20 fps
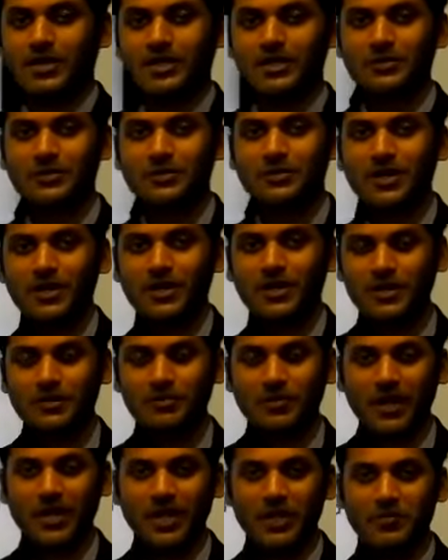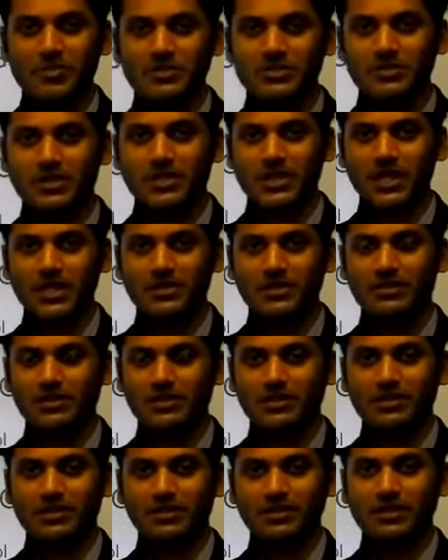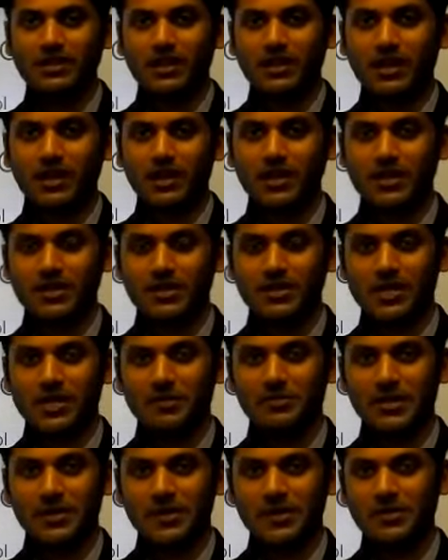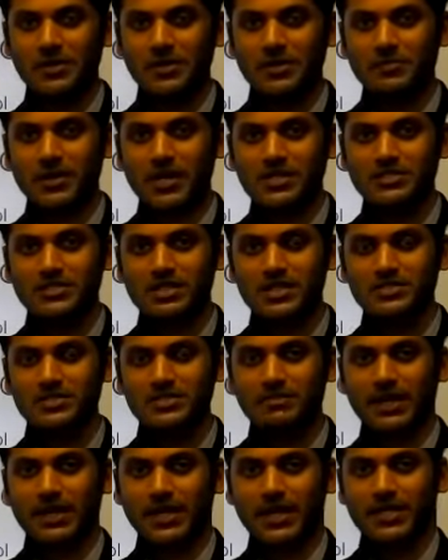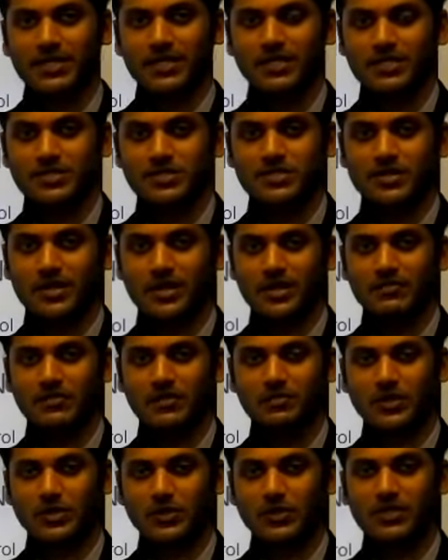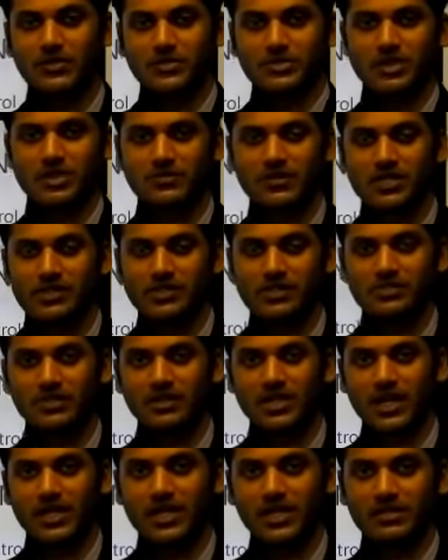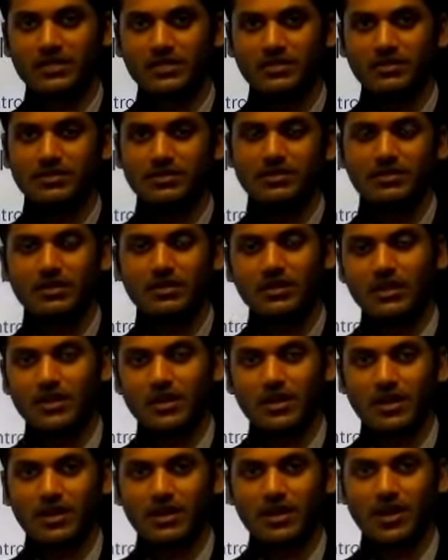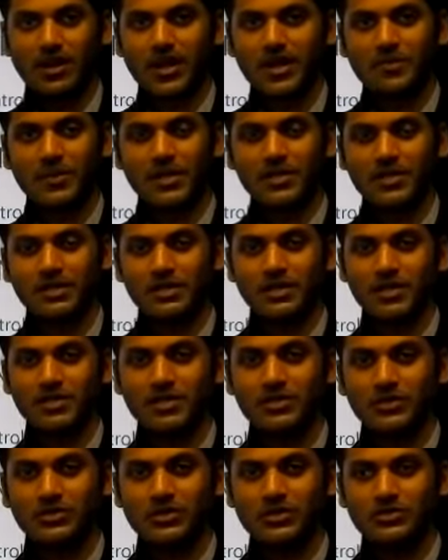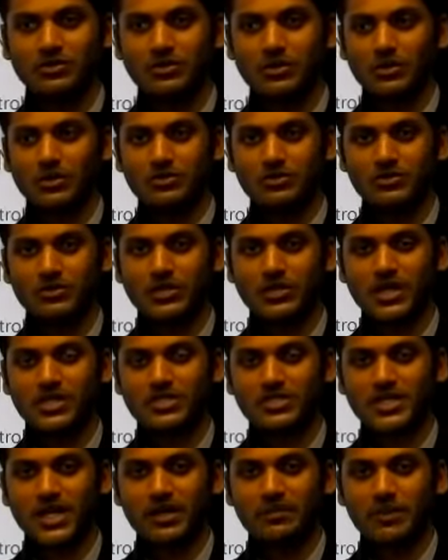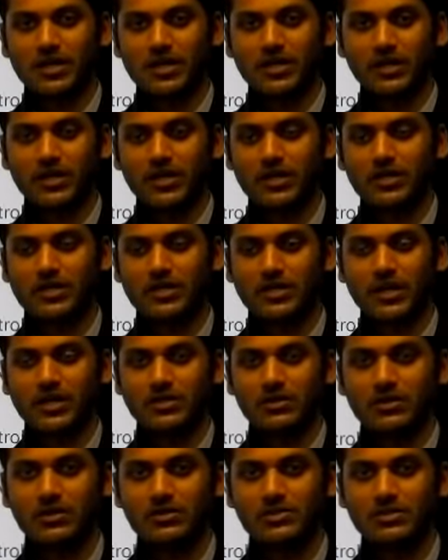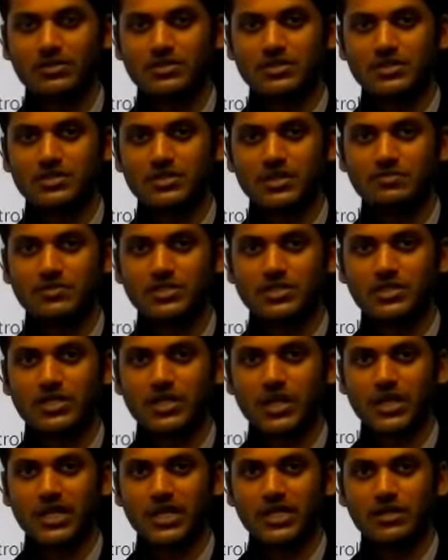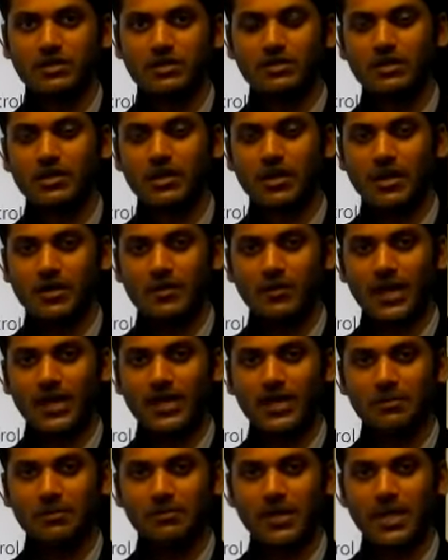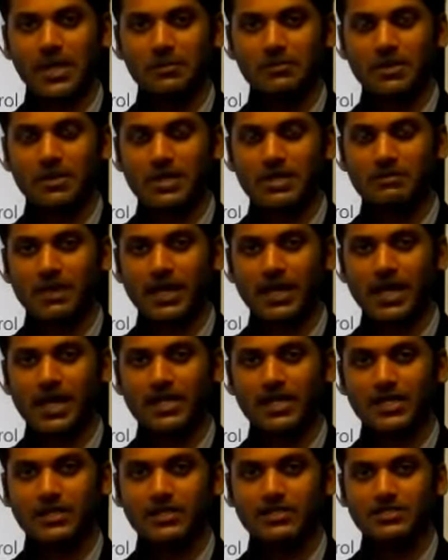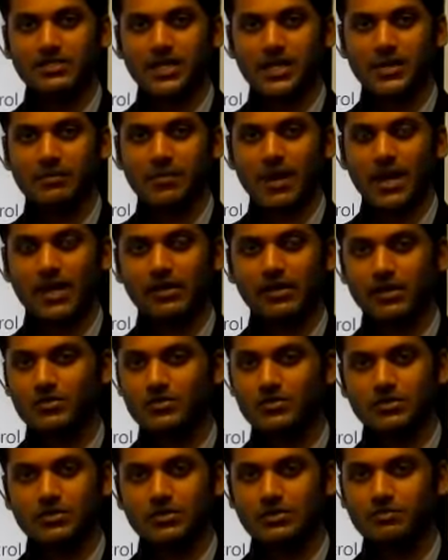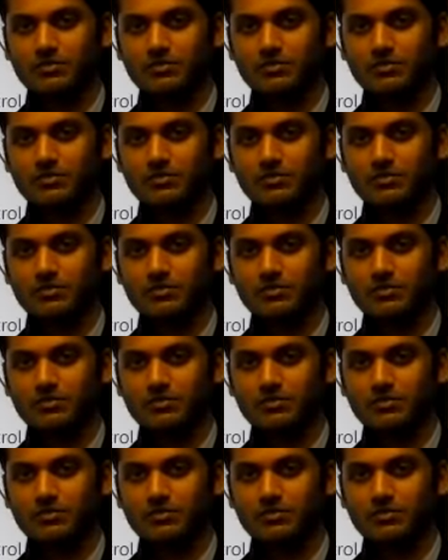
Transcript: Hello, my name is Srinath. I completed my master's in mechanical engineering from the University of Texas at Arlington. I particularly took this course to kickstart my career in controls and systems engineering while applying my mechanical engineering background to